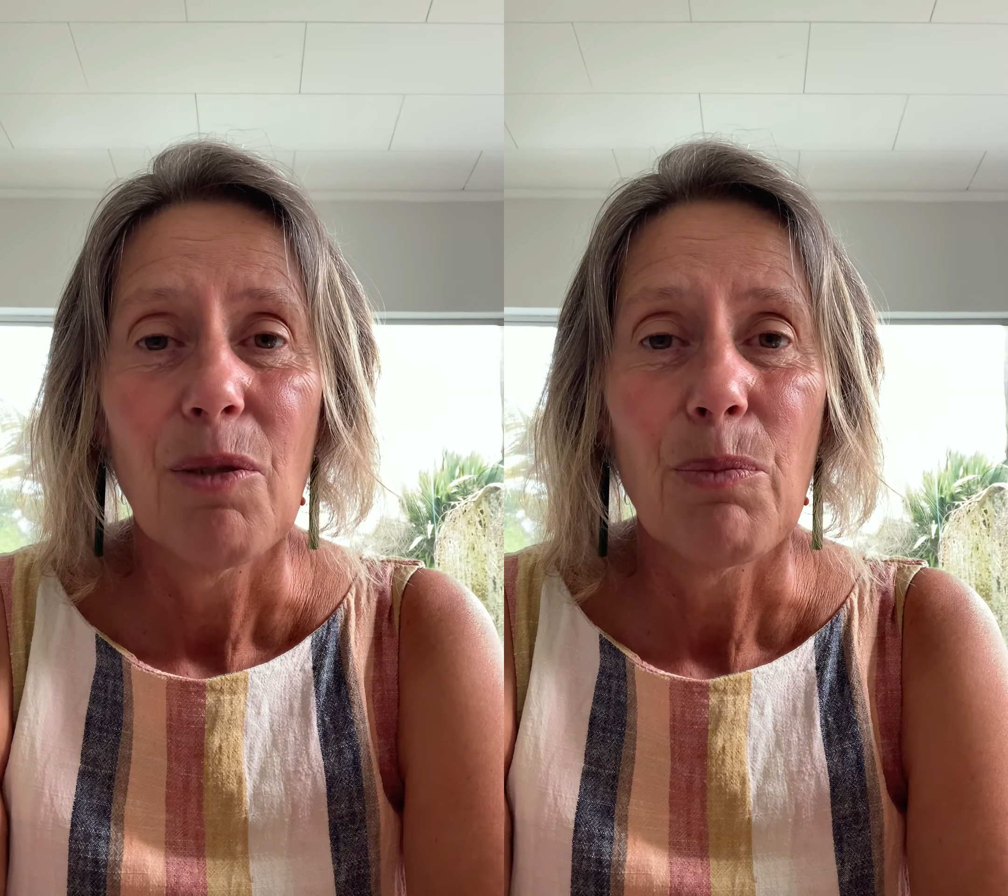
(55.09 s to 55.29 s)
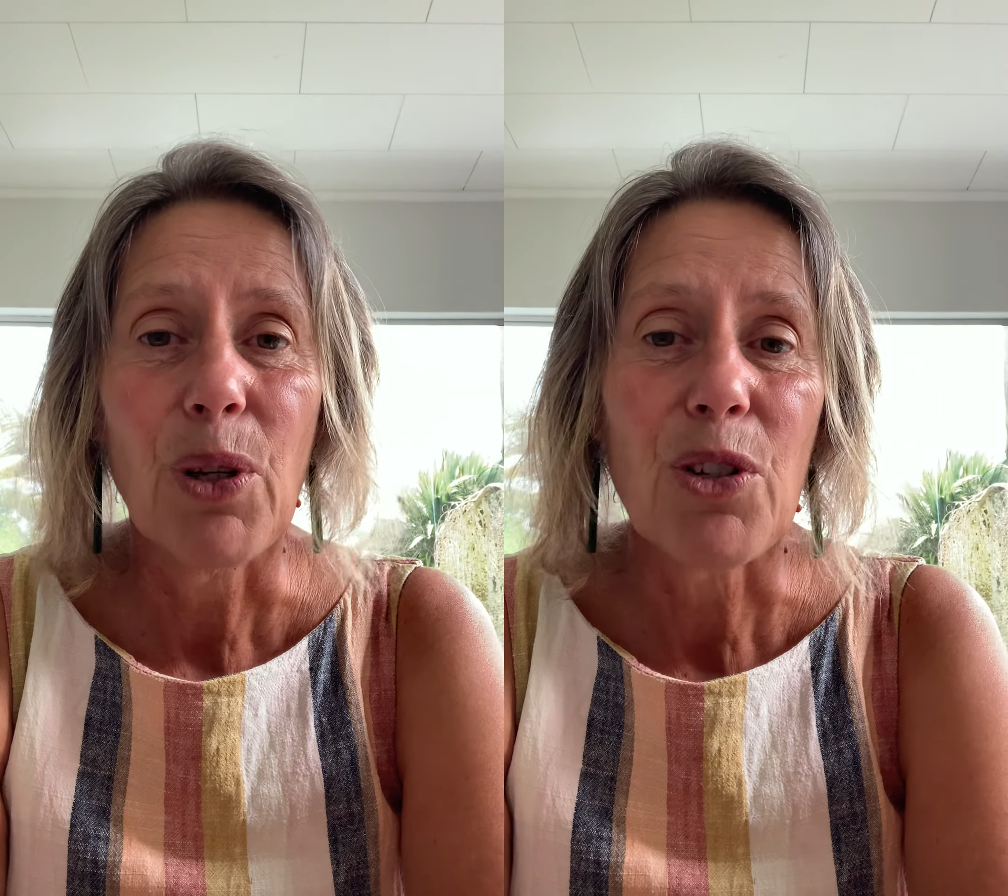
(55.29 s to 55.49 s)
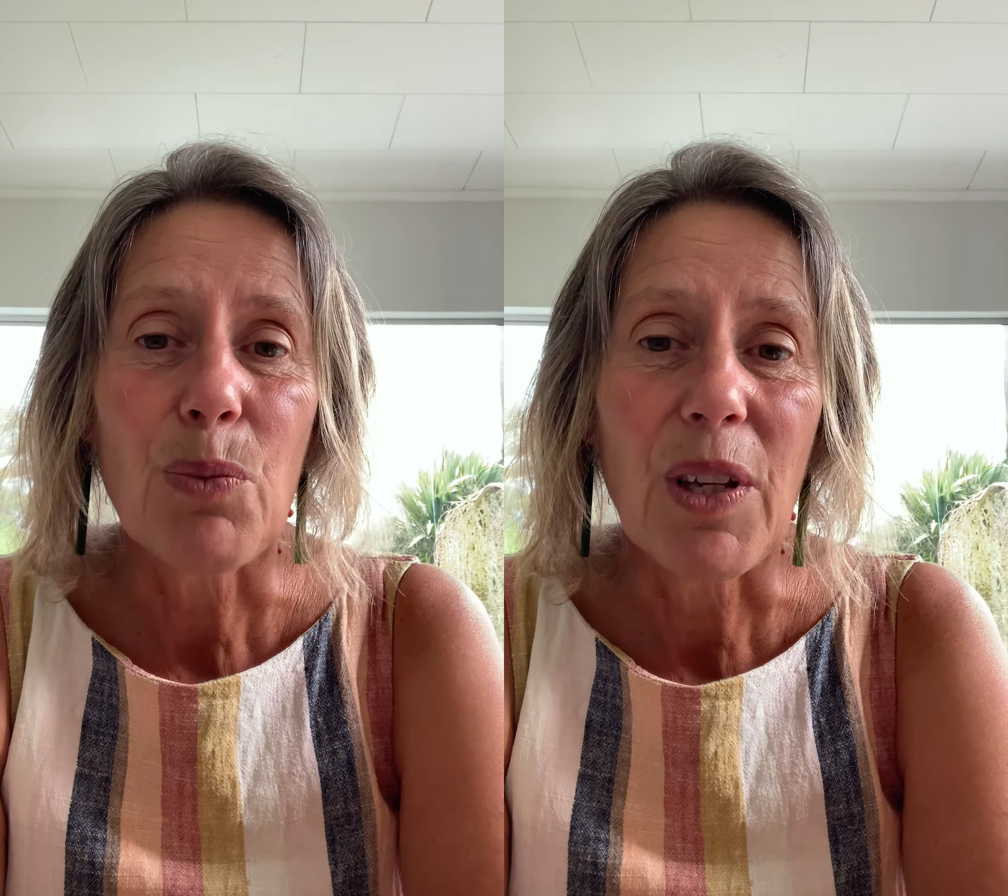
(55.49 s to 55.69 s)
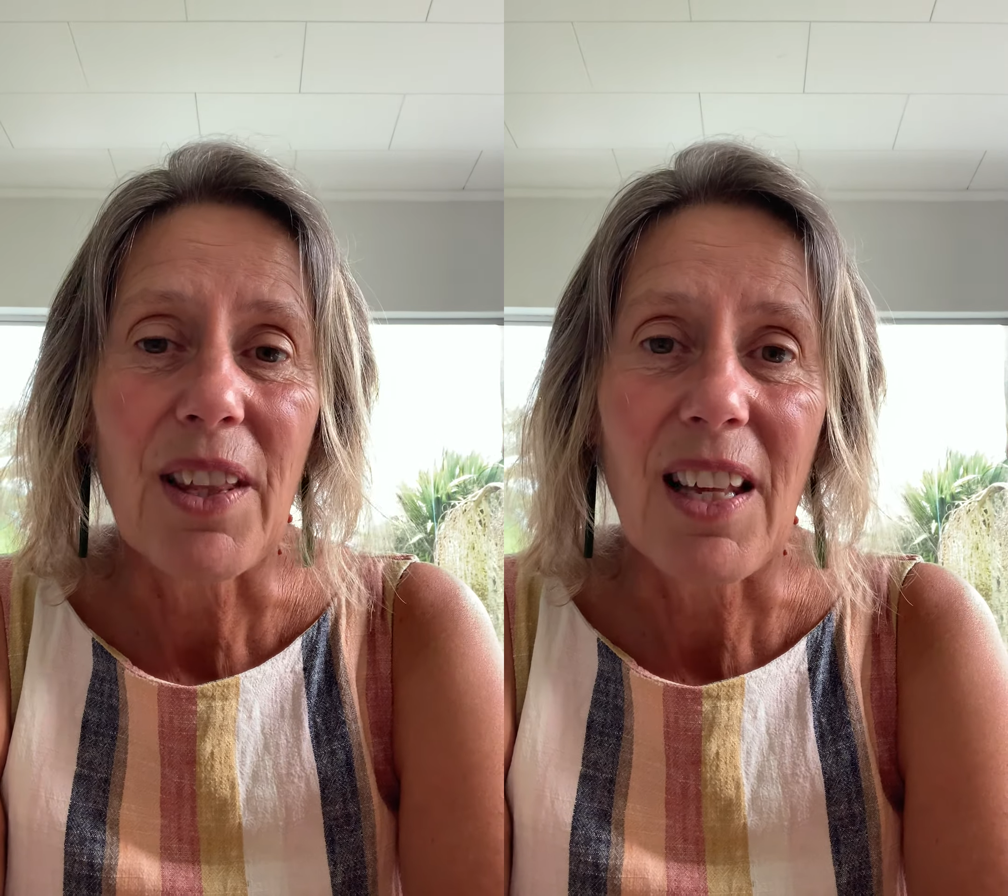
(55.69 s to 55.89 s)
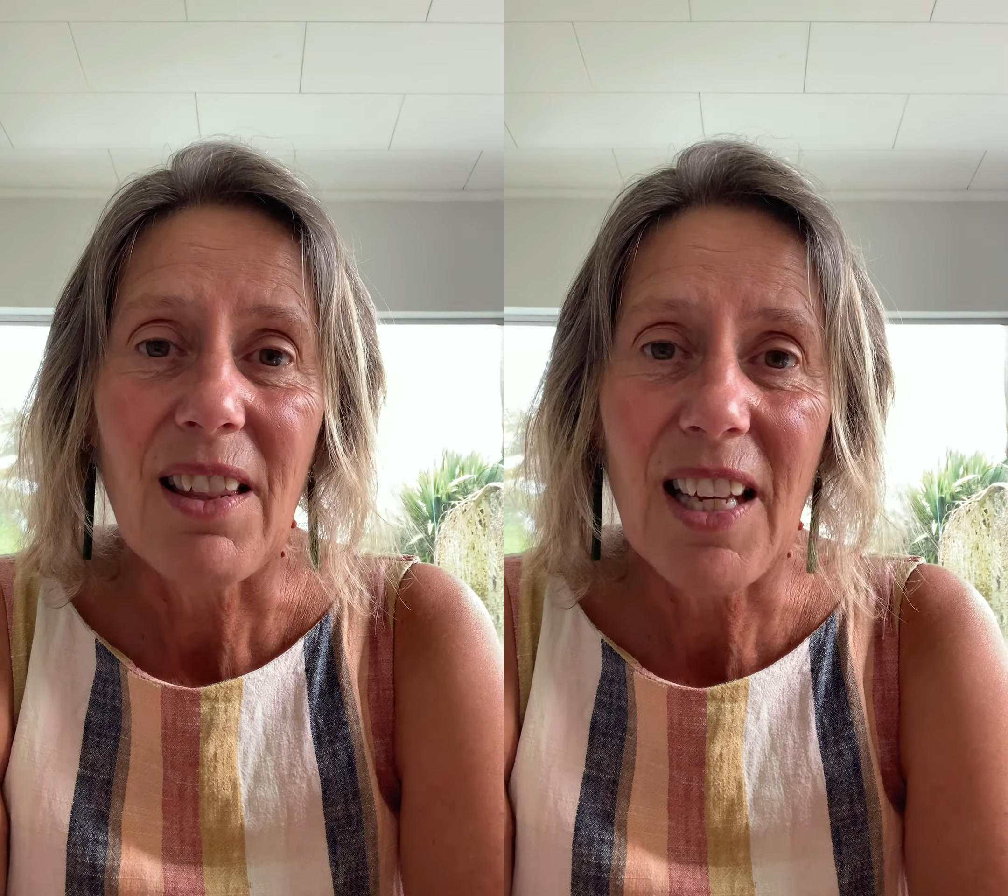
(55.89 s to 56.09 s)
Because when
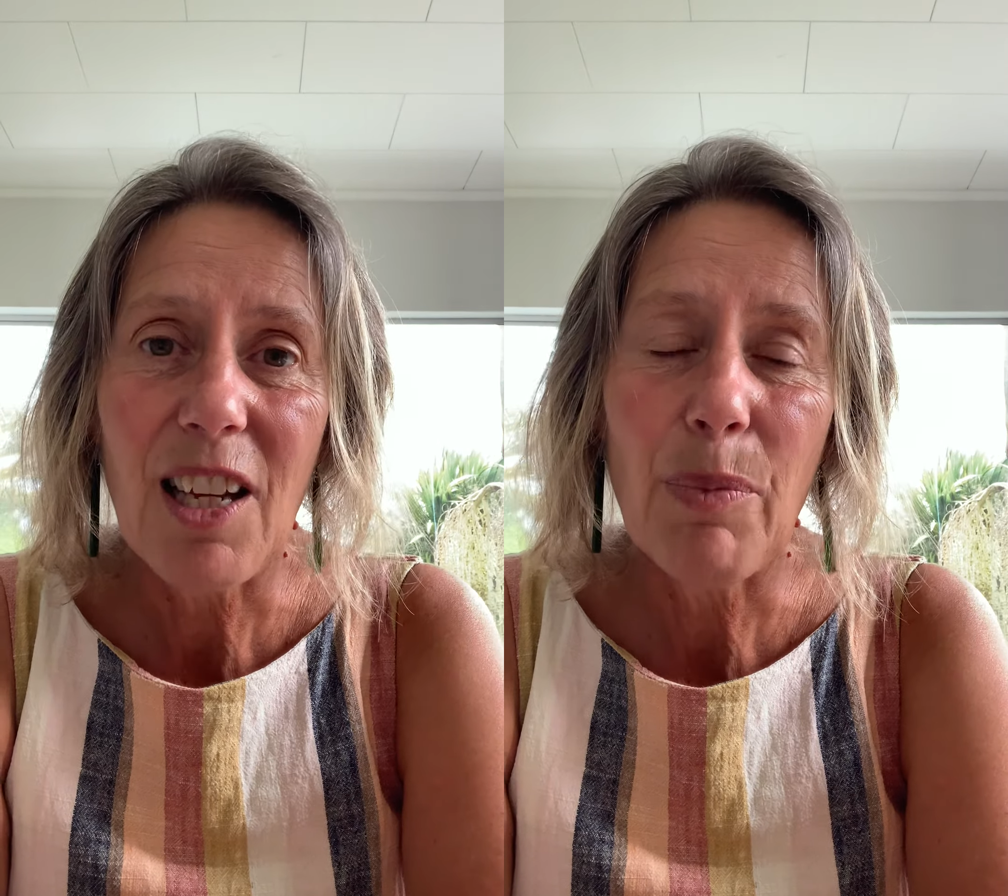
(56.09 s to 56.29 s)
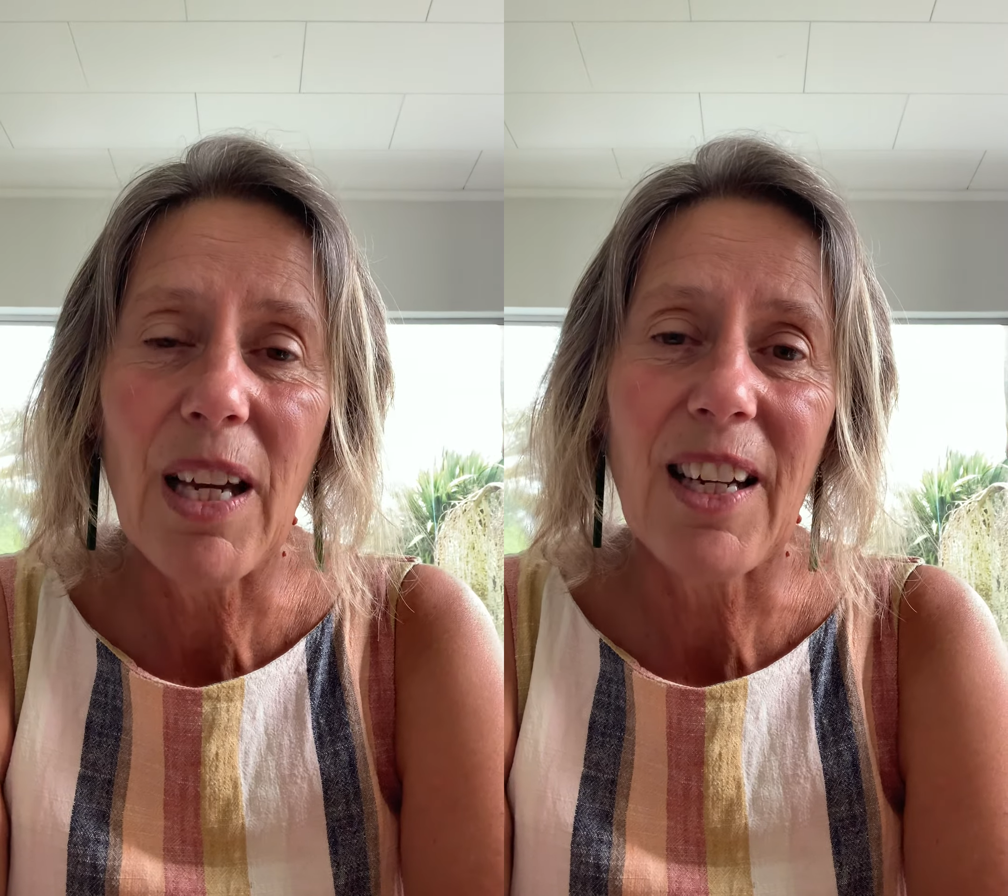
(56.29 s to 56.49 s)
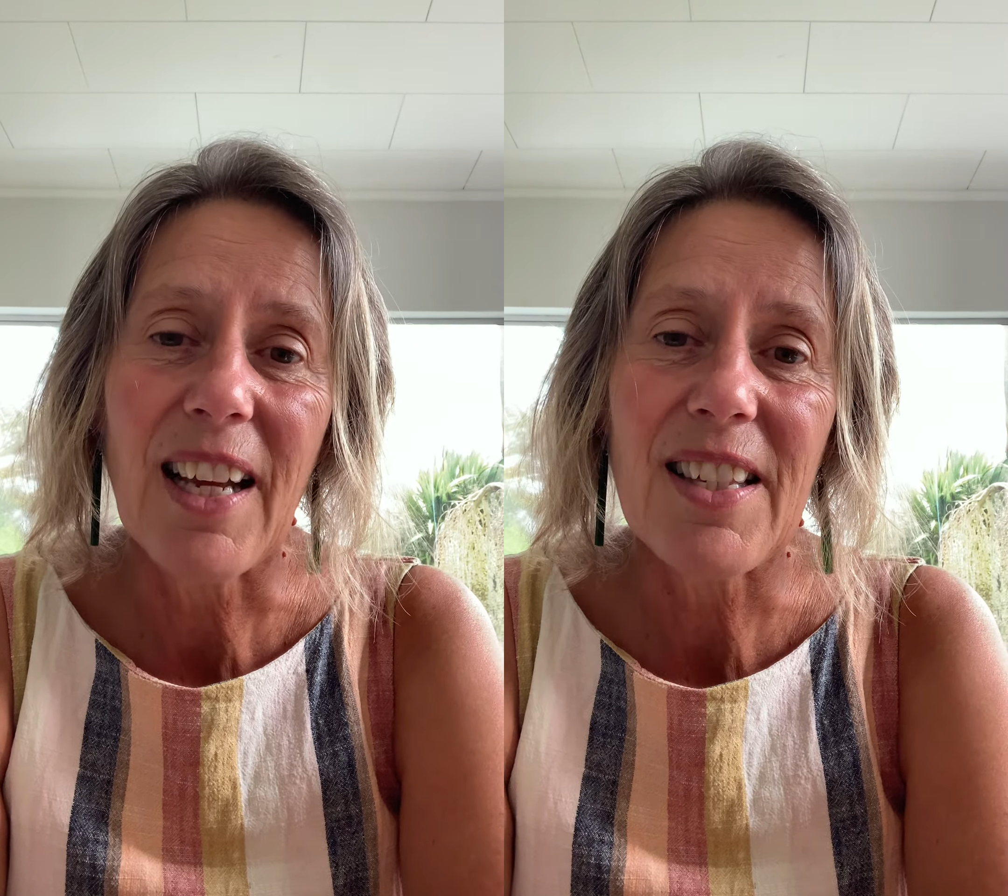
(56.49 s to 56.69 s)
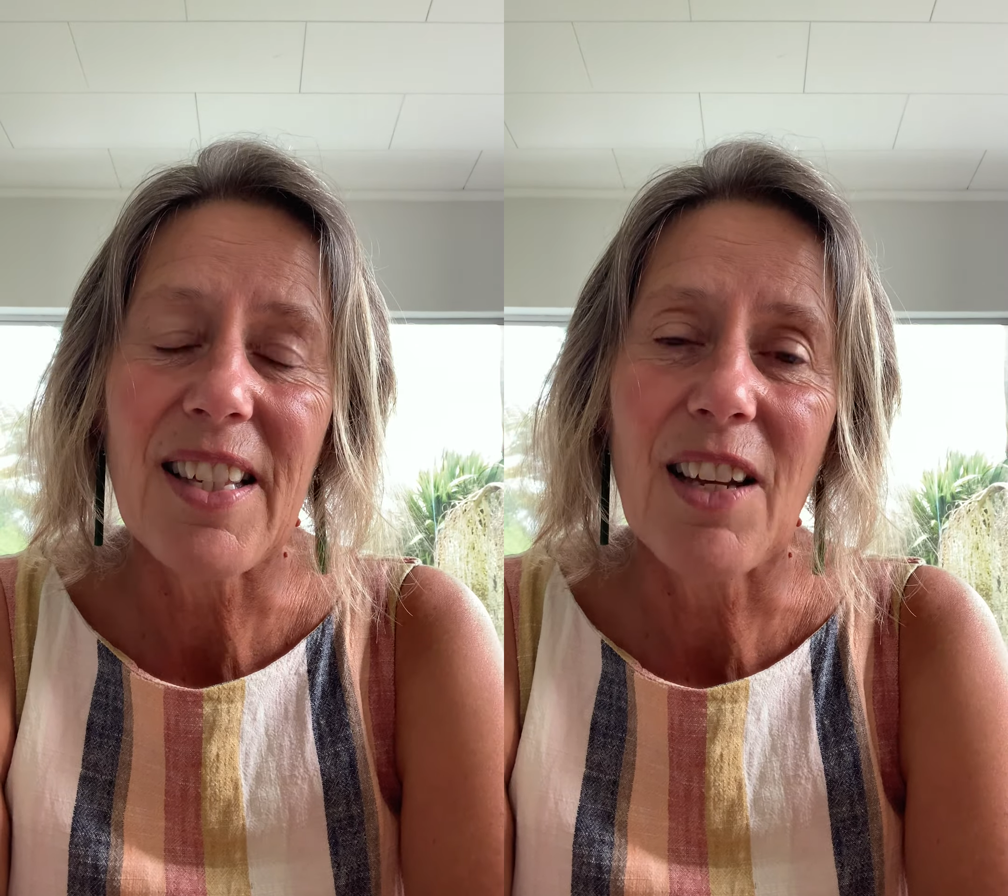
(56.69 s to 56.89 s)
they think about us